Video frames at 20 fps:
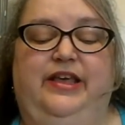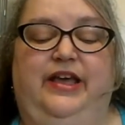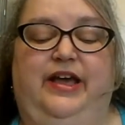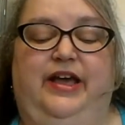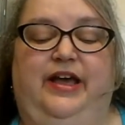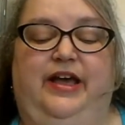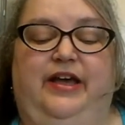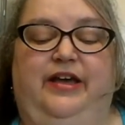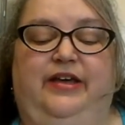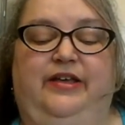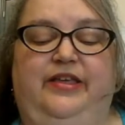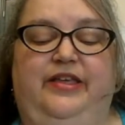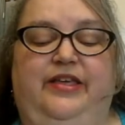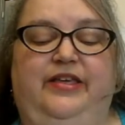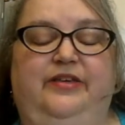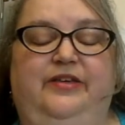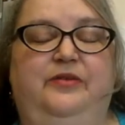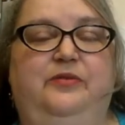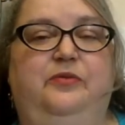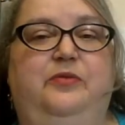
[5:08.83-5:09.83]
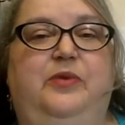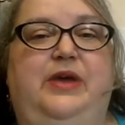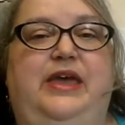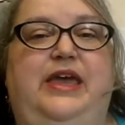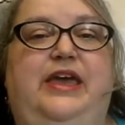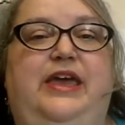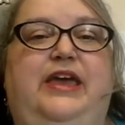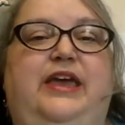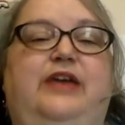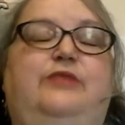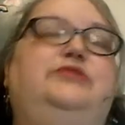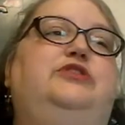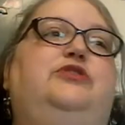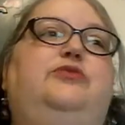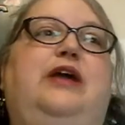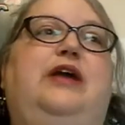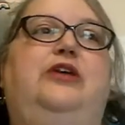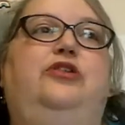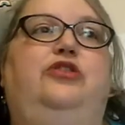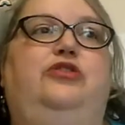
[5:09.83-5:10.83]
it was
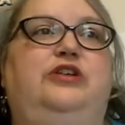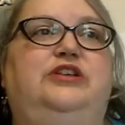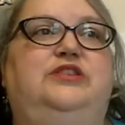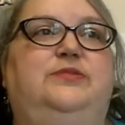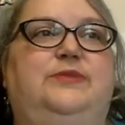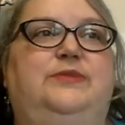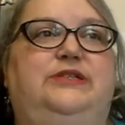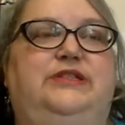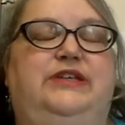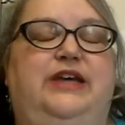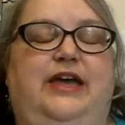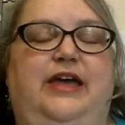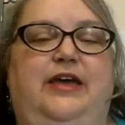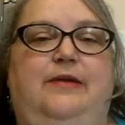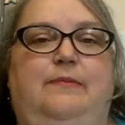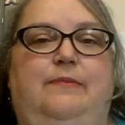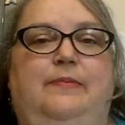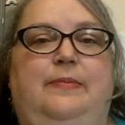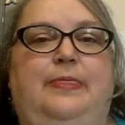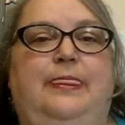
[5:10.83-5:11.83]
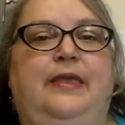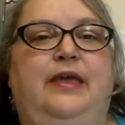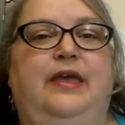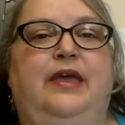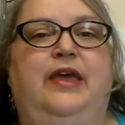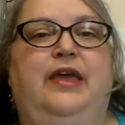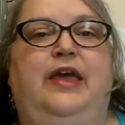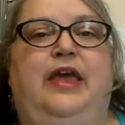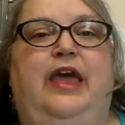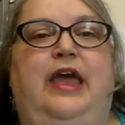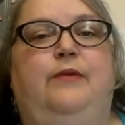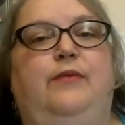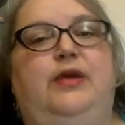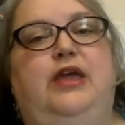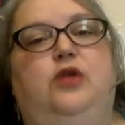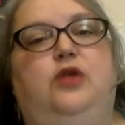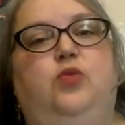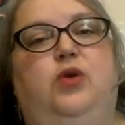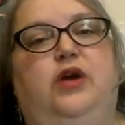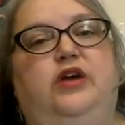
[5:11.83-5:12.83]
around Christmas time, and
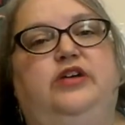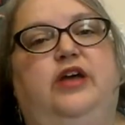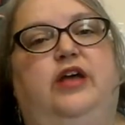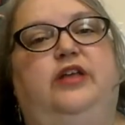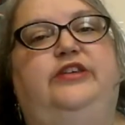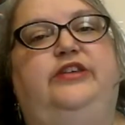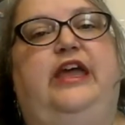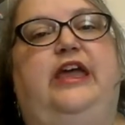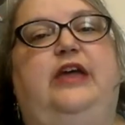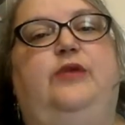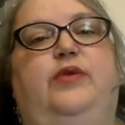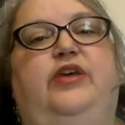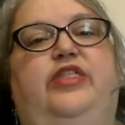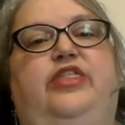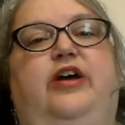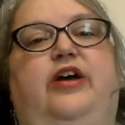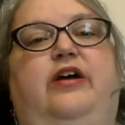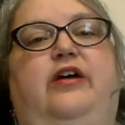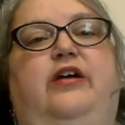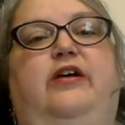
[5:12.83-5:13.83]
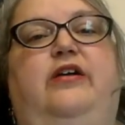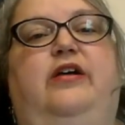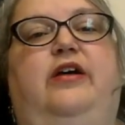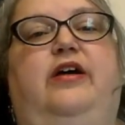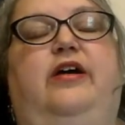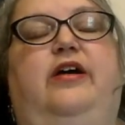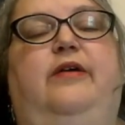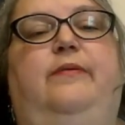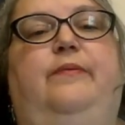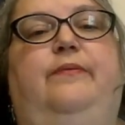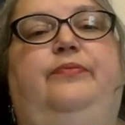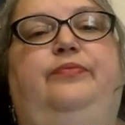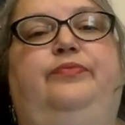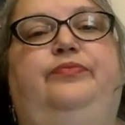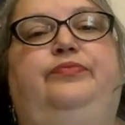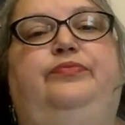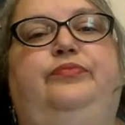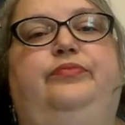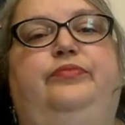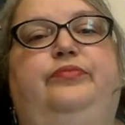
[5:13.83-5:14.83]
we had worked all day with our
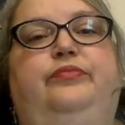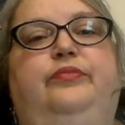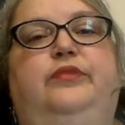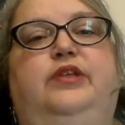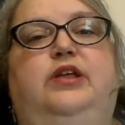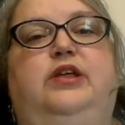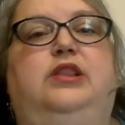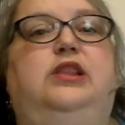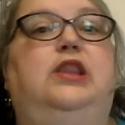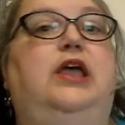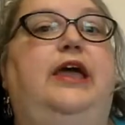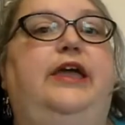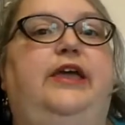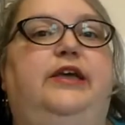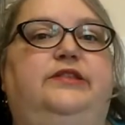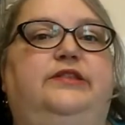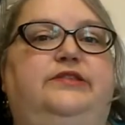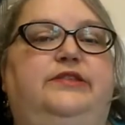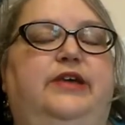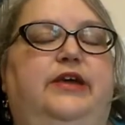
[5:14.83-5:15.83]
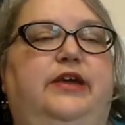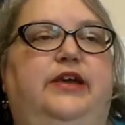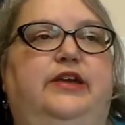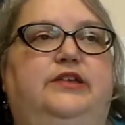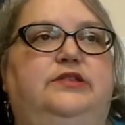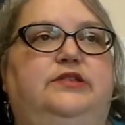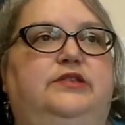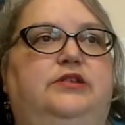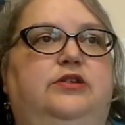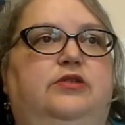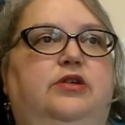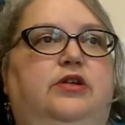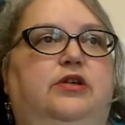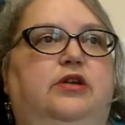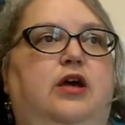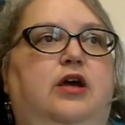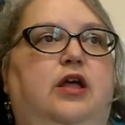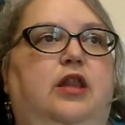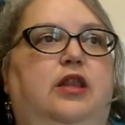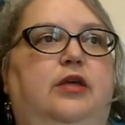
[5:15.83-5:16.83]
clients, I guess you could
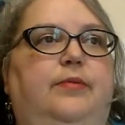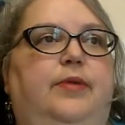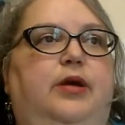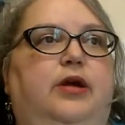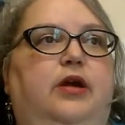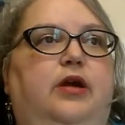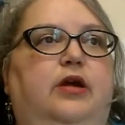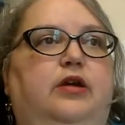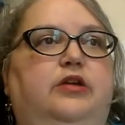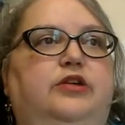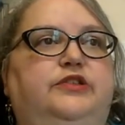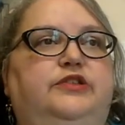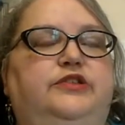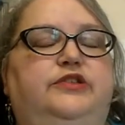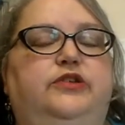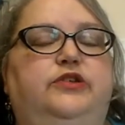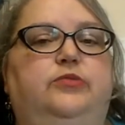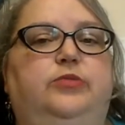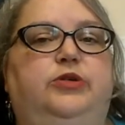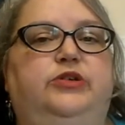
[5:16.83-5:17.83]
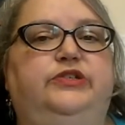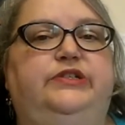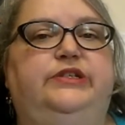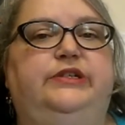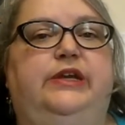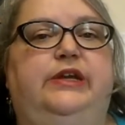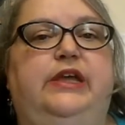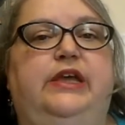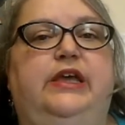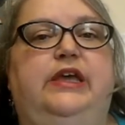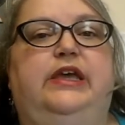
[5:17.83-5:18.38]
call them, our consumers, and